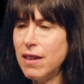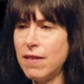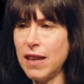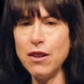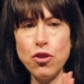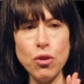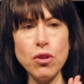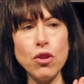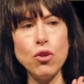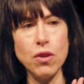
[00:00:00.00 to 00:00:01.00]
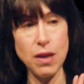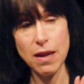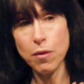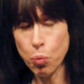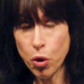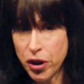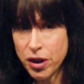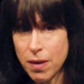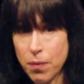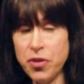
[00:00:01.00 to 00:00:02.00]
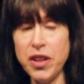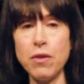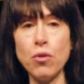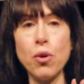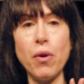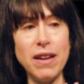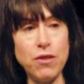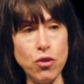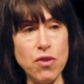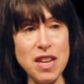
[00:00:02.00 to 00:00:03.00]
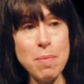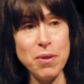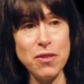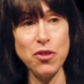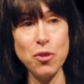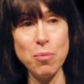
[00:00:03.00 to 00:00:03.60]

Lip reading: Schedule your work that requires your deepest,